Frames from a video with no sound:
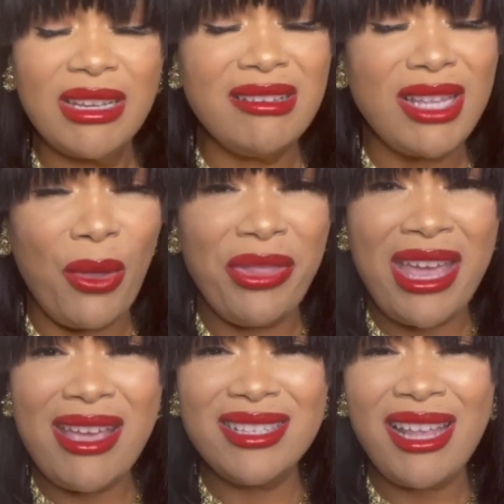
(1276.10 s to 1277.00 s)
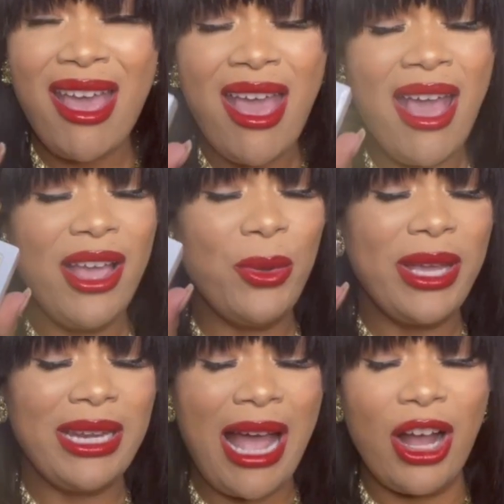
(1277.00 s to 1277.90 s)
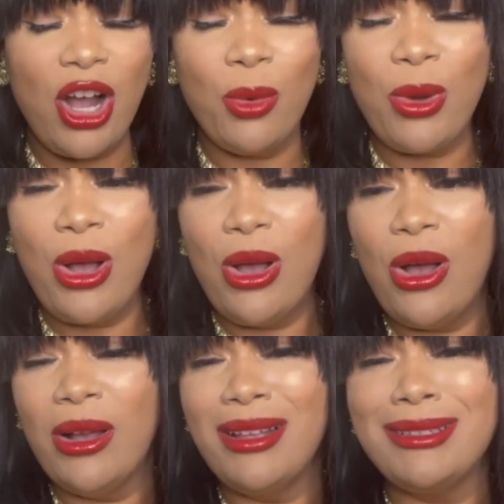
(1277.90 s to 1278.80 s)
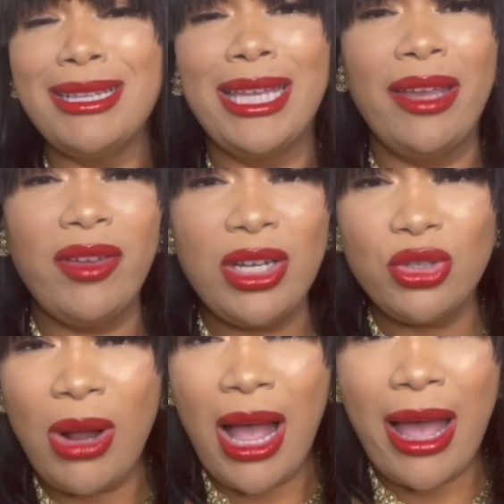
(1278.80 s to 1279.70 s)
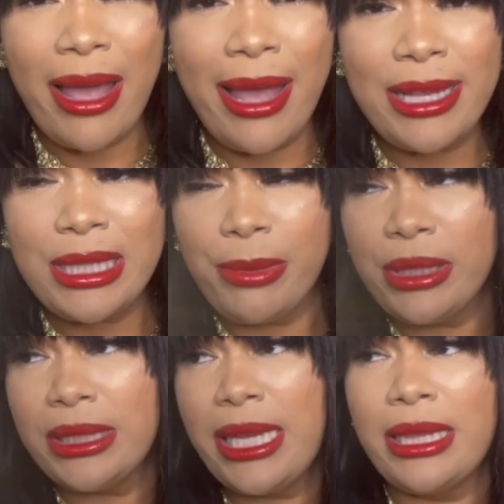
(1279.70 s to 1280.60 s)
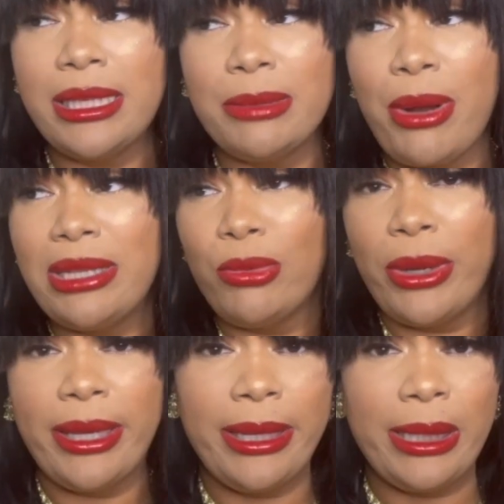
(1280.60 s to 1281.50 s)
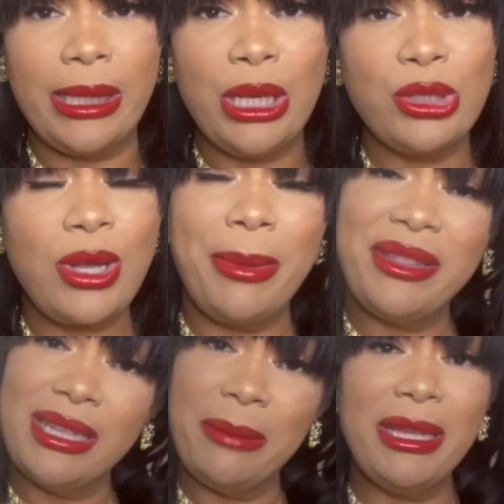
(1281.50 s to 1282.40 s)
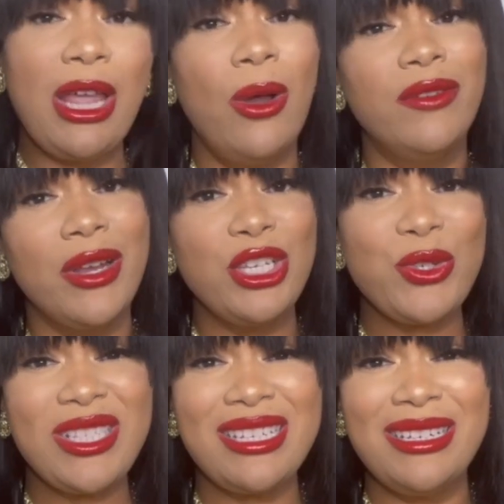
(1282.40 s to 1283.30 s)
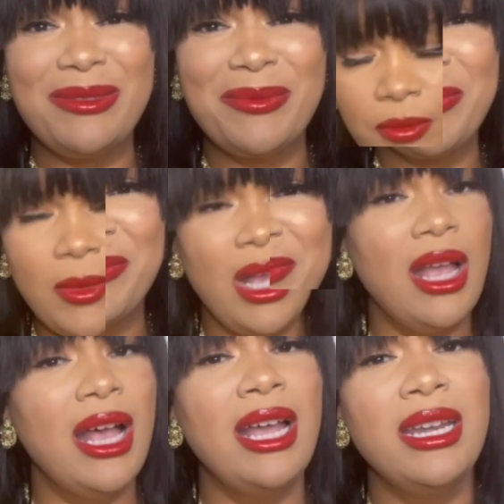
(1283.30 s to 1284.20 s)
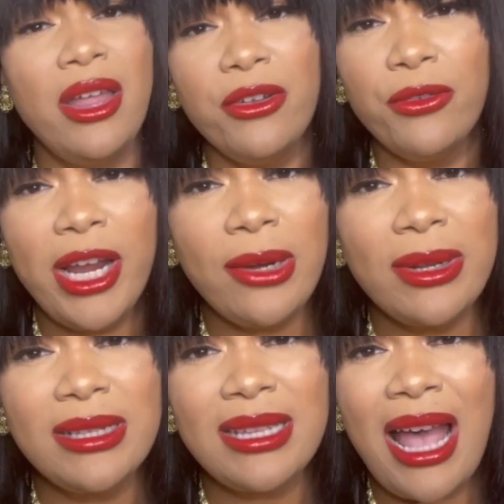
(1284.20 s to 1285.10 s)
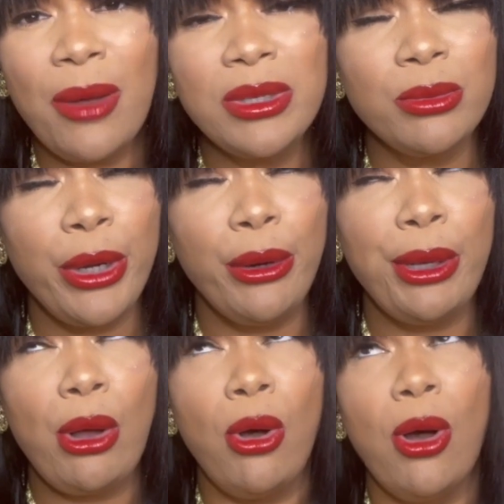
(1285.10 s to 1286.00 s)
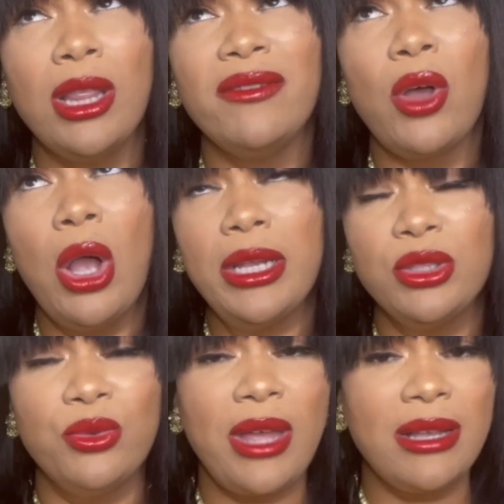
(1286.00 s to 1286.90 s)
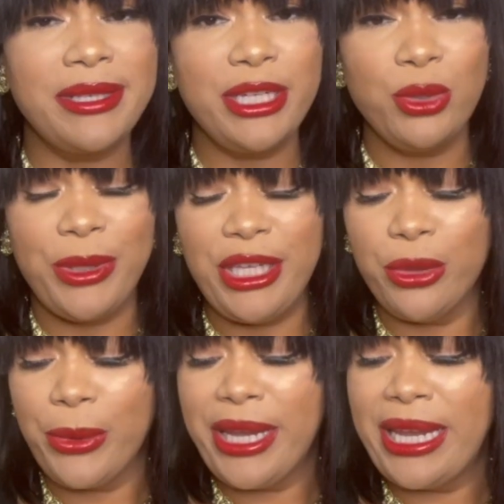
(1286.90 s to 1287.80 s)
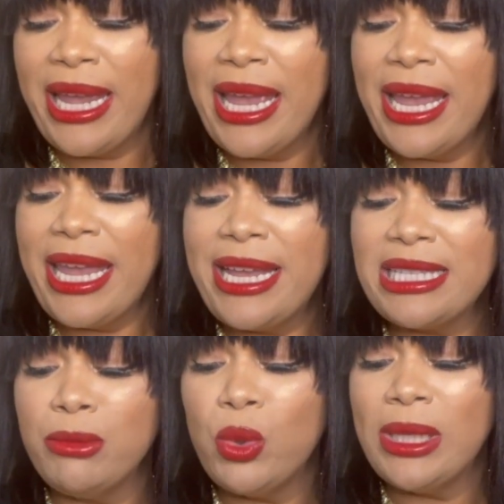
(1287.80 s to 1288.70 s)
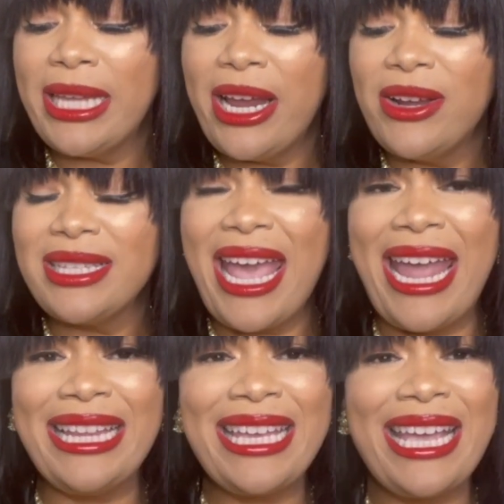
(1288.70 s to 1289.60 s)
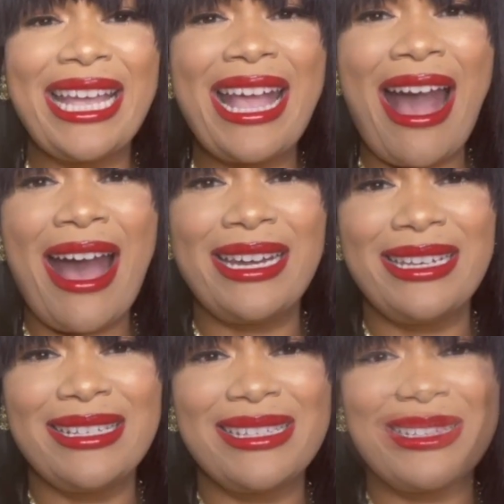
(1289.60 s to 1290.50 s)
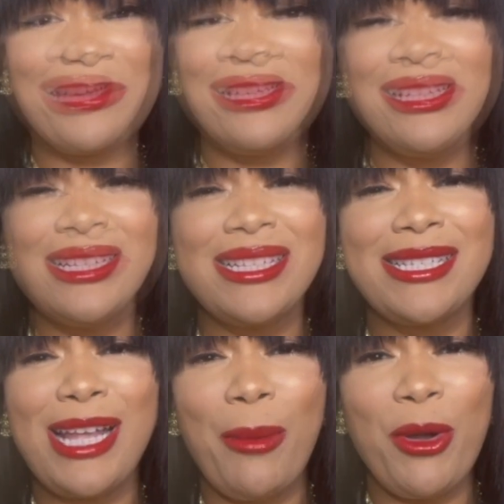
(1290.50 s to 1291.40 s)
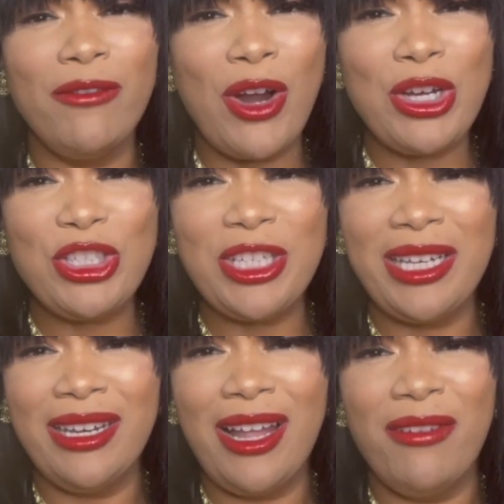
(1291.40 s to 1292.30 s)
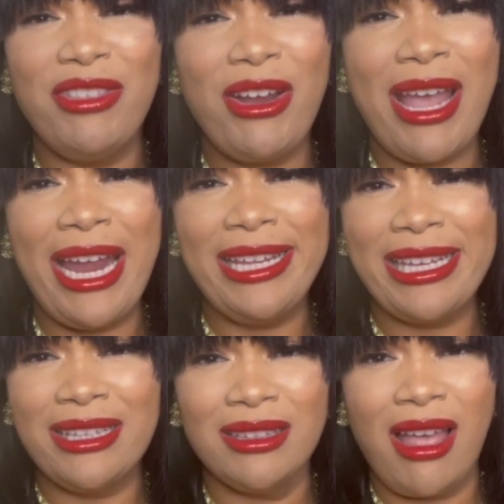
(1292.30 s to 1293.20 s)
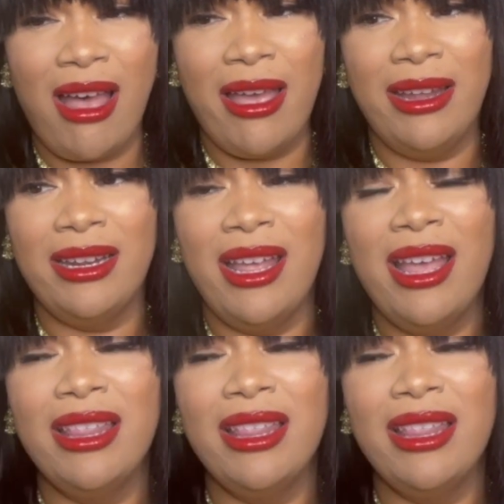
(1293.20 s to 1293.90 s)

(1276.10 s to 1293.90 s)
So this, you cannot go wrong to give it a try, especially at this price point, honey. So I'll put the link below if you're interested. Another fragrance I was wearing all of August 2023 is Mugler's Alien Goddess. Is the summer version of their Alien line.